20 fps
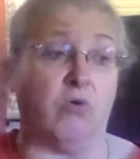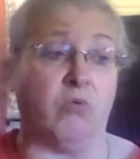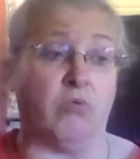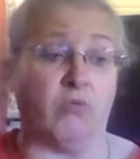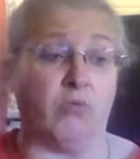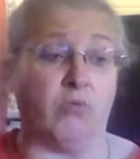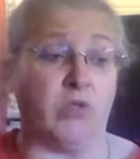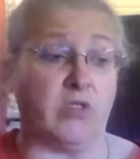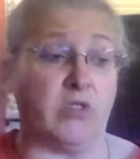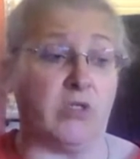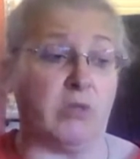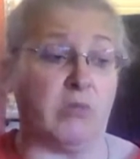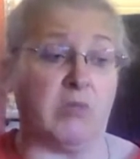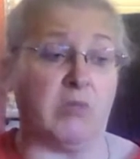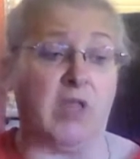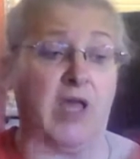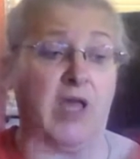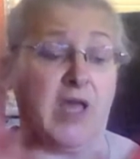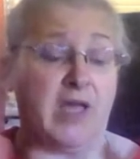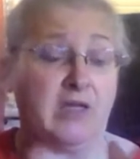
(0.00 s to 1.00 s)
which I'm
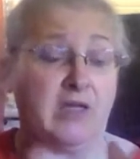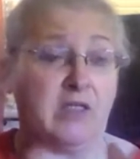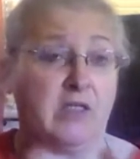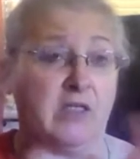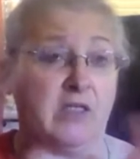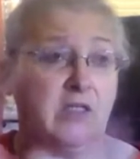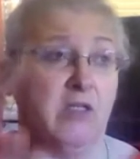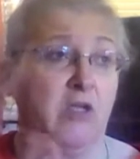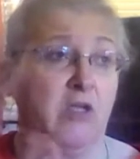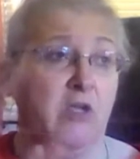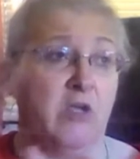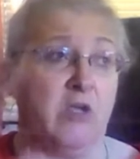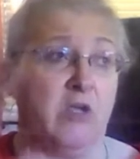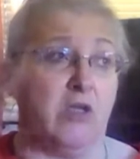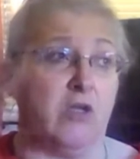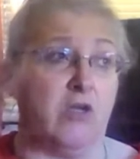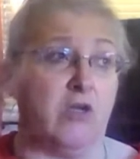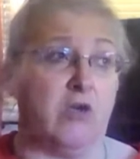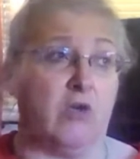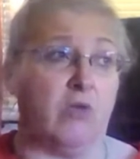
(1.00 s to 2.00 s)
glad, because
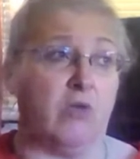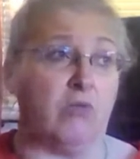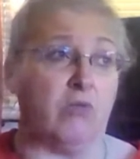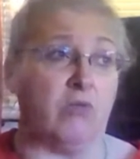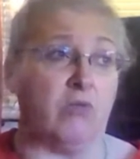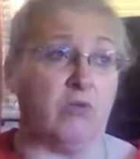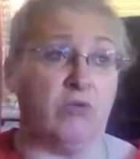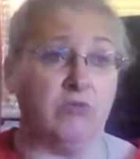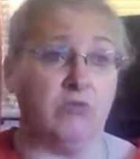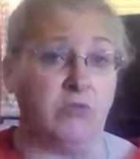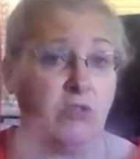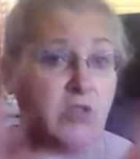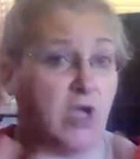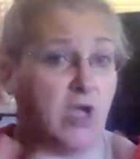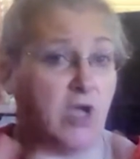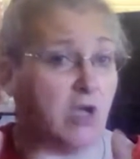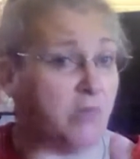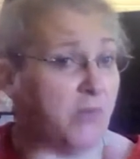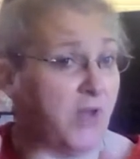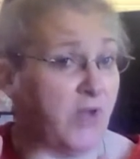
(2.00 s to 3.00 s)
you know, don't
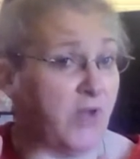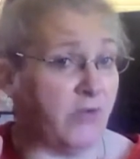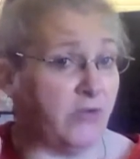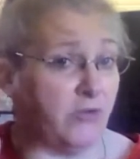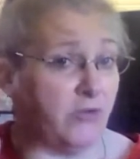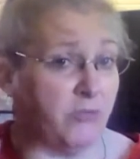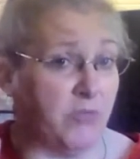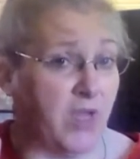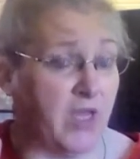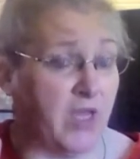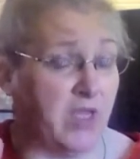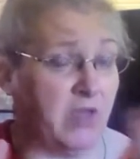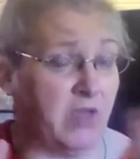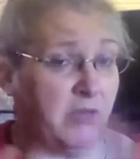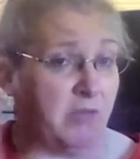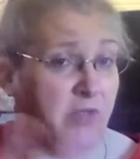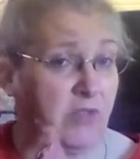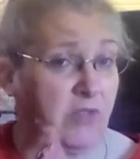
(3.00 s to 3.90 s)
stockpile your makeup.